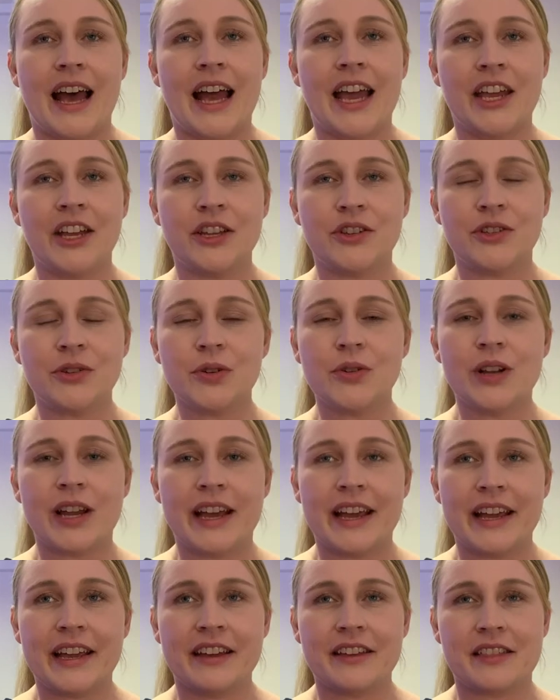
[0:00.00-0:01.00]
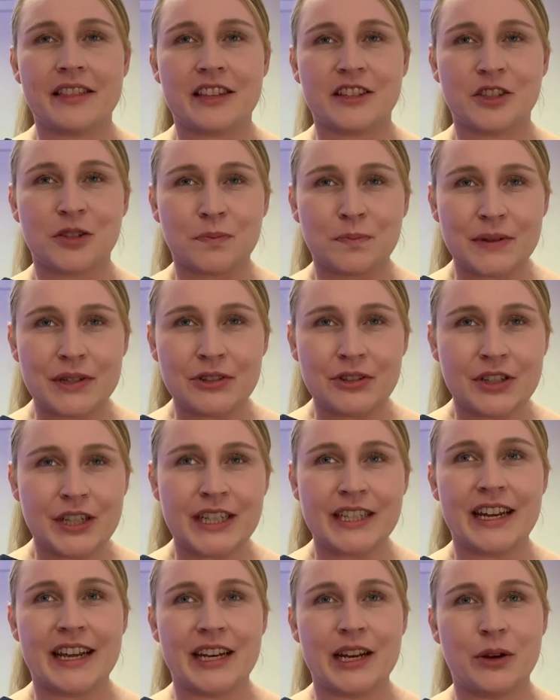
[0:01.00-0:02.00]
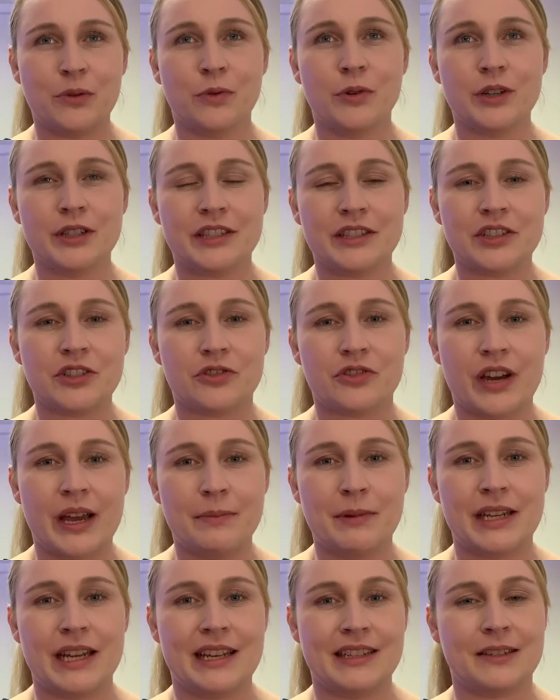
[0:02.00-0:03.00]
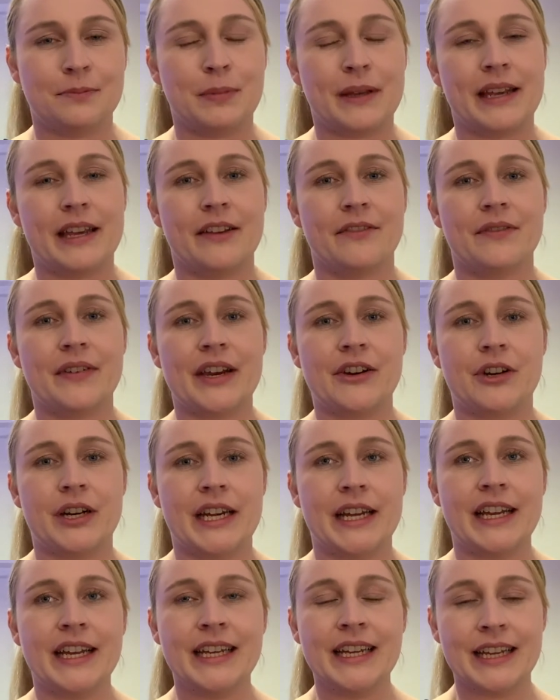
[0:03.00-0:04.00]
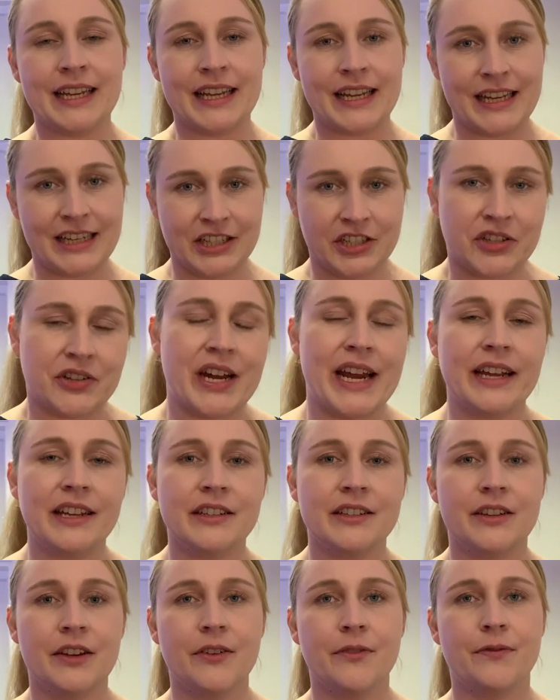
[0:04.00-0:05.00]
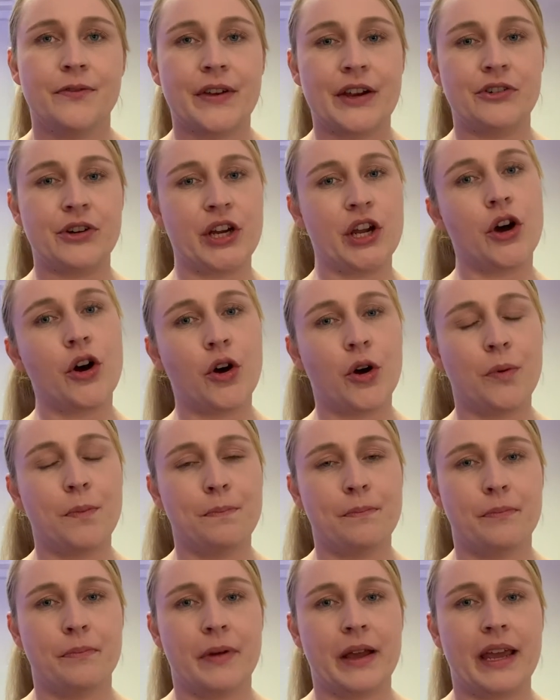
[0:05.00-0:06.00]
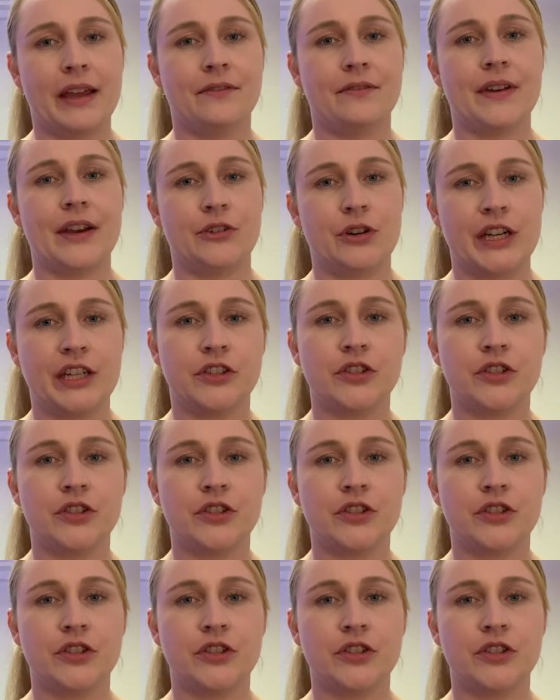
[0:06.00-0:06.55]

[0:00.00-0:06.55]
I do like the spirit, and I would describe it as being very interactive, very open, and very